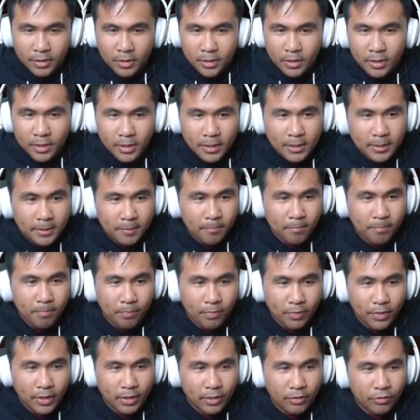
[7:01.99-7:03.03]
Um,
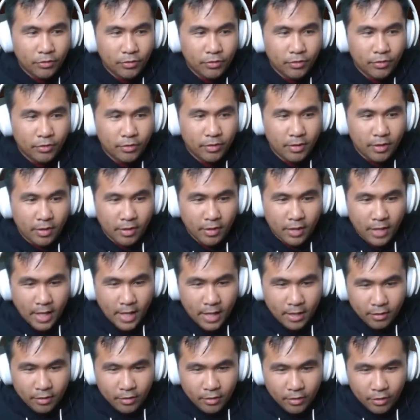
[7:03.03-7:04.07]
this,
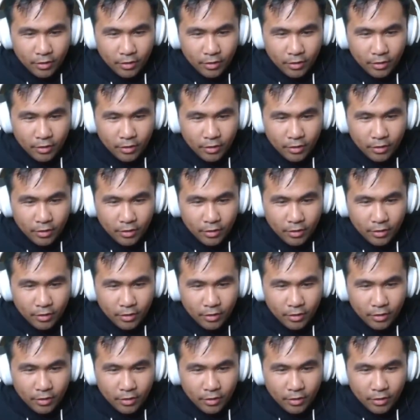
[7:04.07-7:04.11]
that,